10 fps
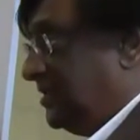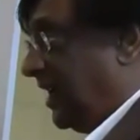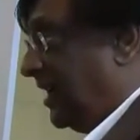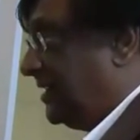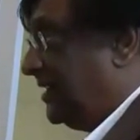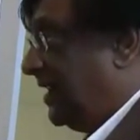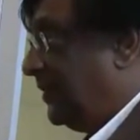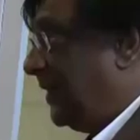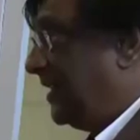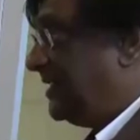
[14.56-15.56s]
chart,
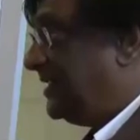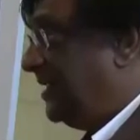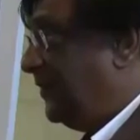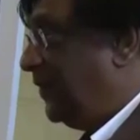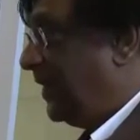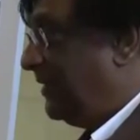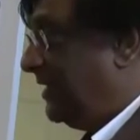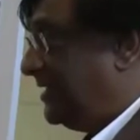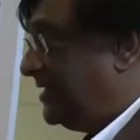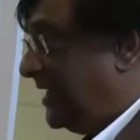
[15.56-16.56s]
and we're going to see if you have
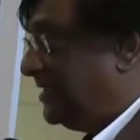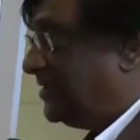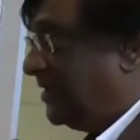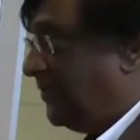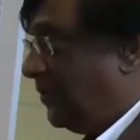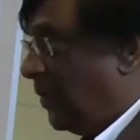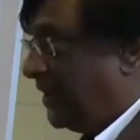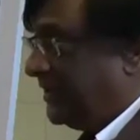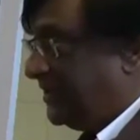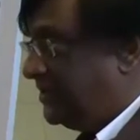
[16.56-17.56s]
a sense of
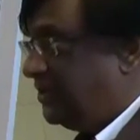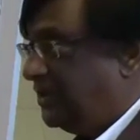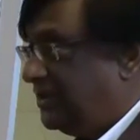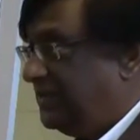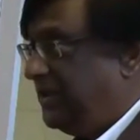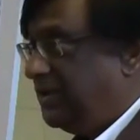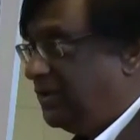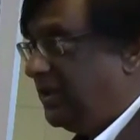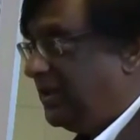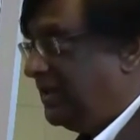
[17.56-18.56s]
what it is you're going to be
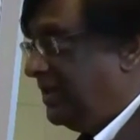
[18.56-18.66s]
doing.